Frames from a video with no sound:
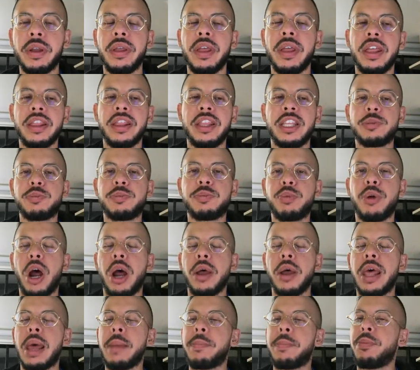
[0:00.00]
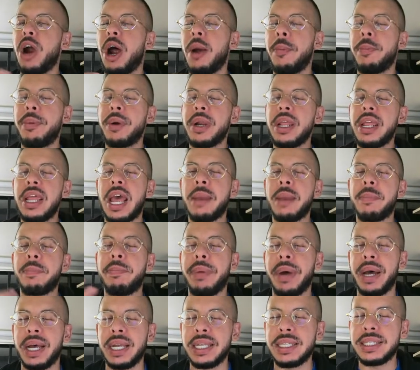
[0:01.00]
That property at
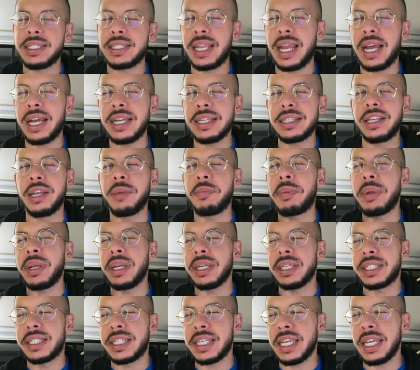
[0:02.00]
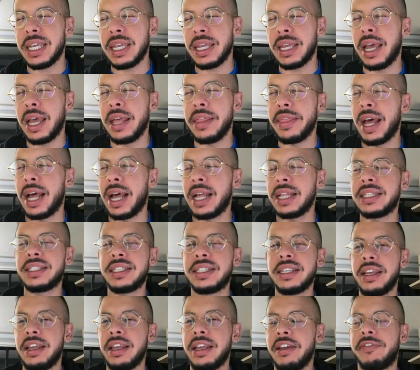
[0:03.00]
best, guys, could be a C, and that's
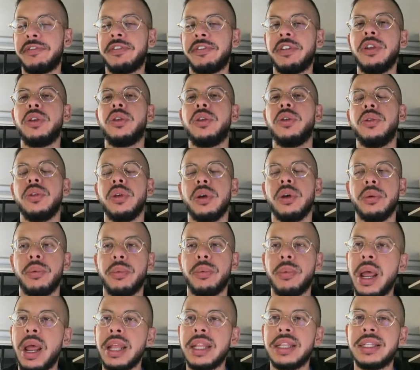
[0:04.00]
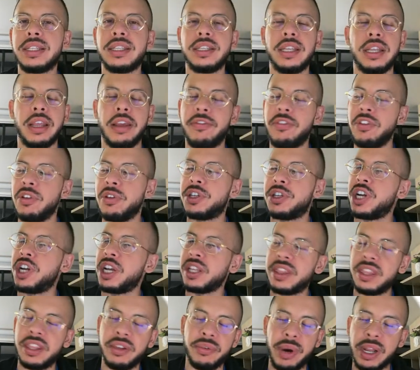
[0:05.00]
if you do the rent, if you check the
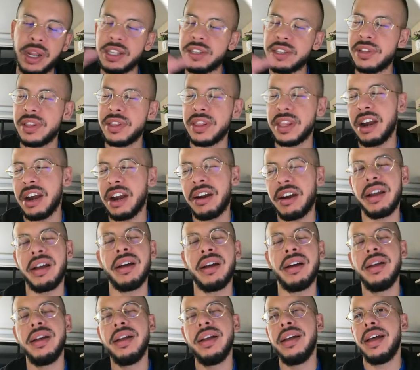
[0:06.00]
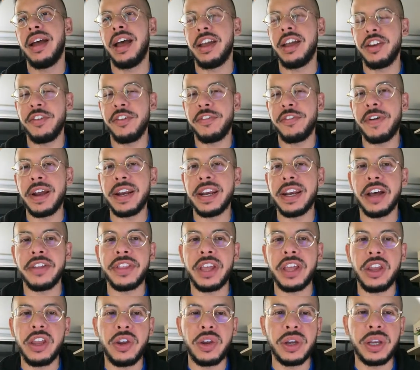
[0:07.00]
rents in the area, and you find out that you
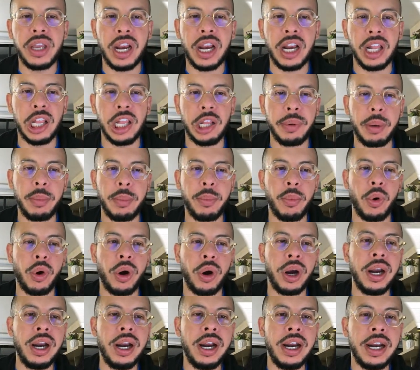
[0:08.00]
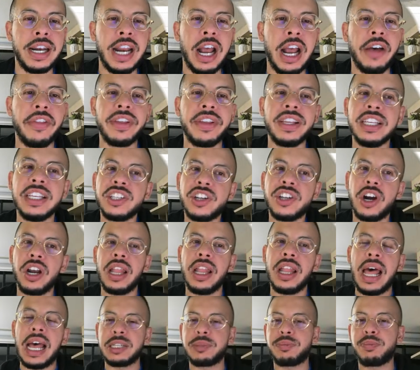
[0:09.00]
could get a little bit more. Now, this is our
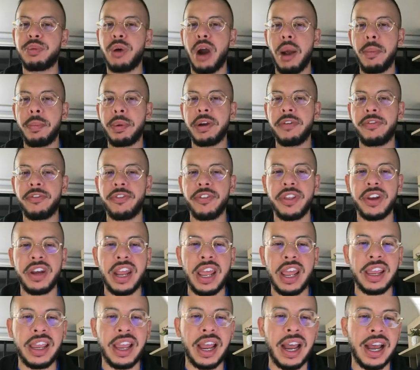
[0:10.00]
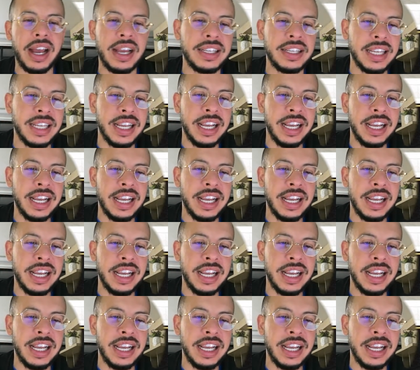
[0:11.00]
last property for the day, guys.